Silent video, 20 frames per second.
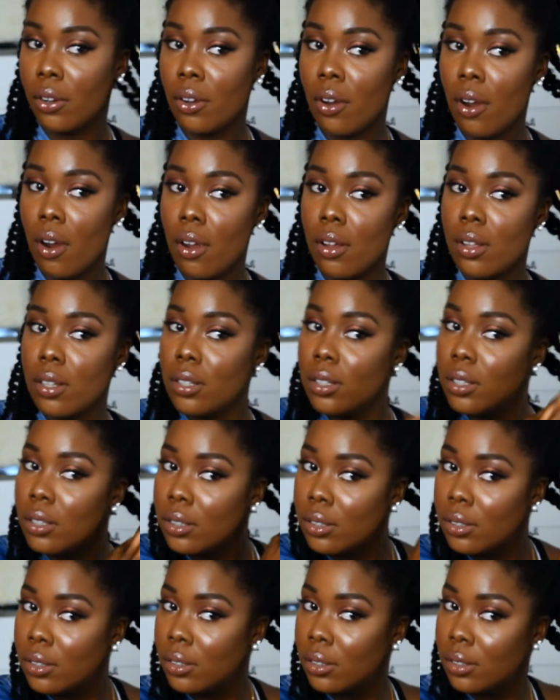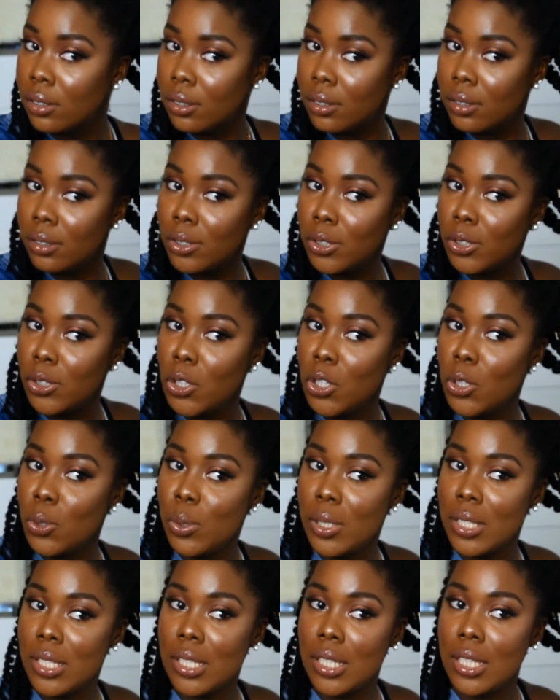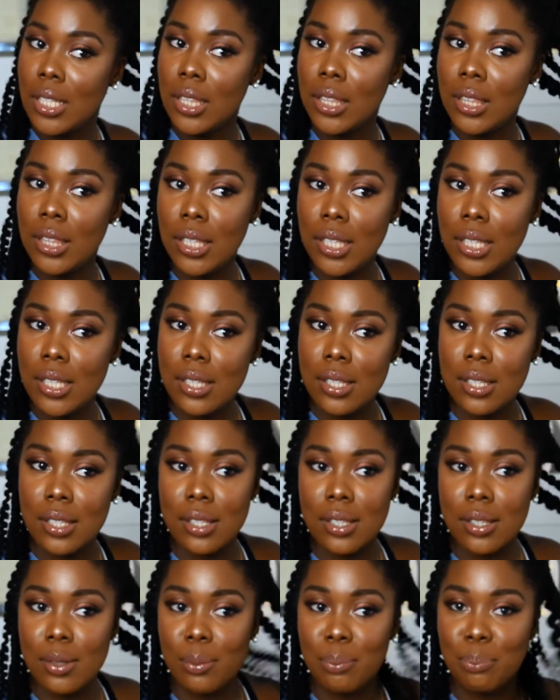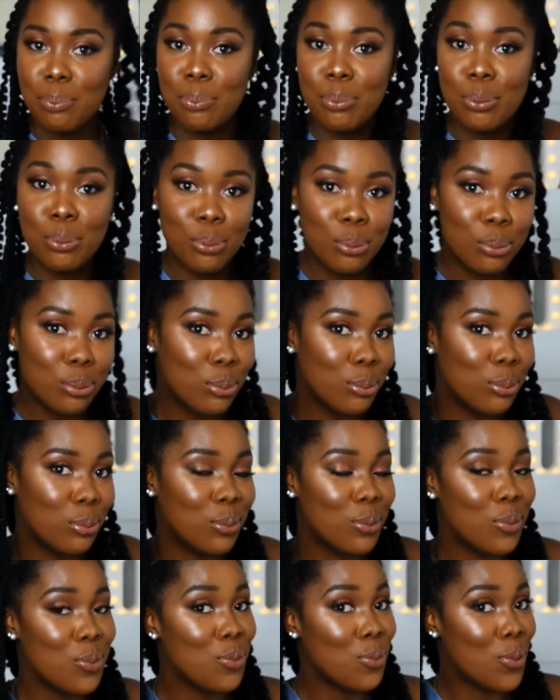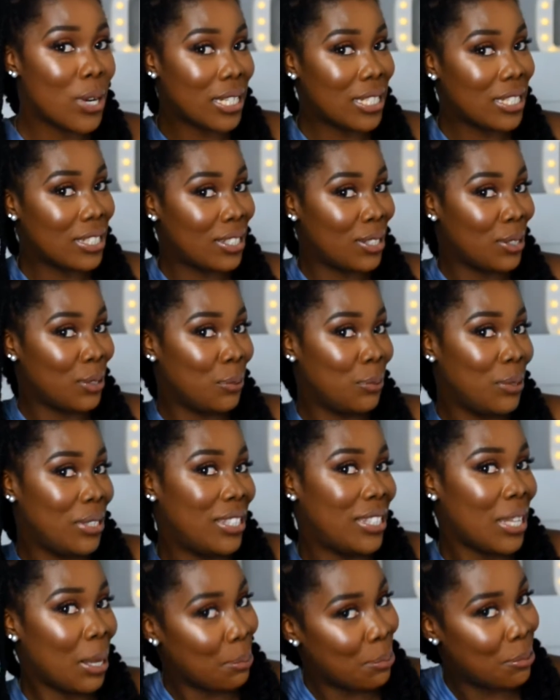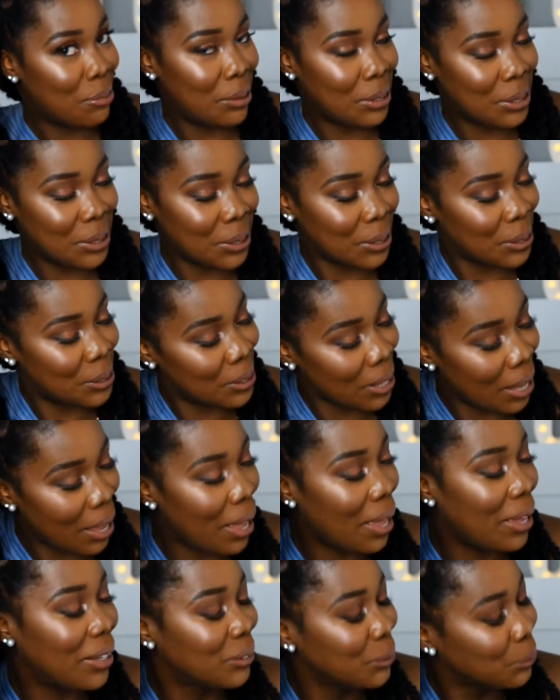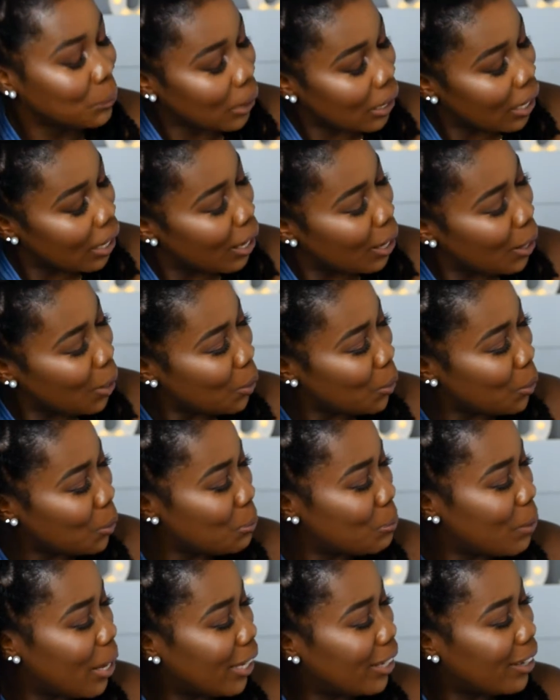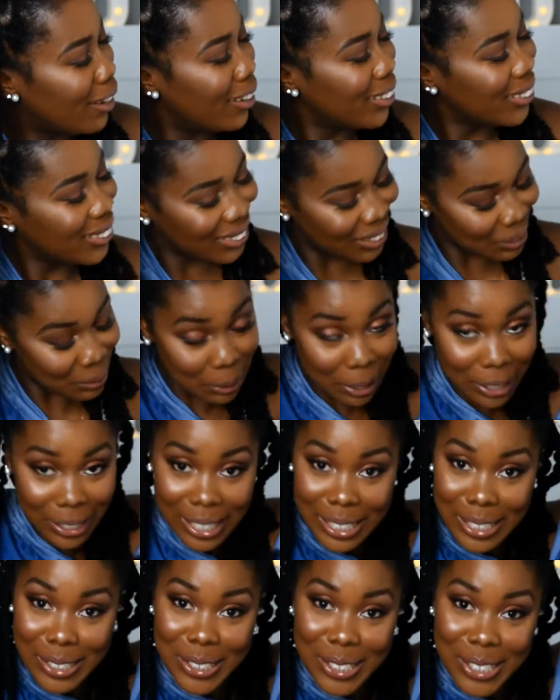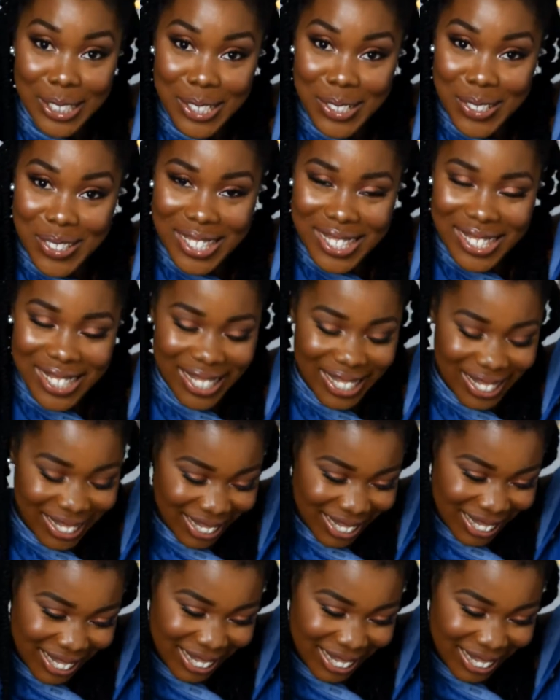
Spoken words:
Girl, do you see these? Wait till we separate it. Ha! Oh my gosh, I'm gonna look cute.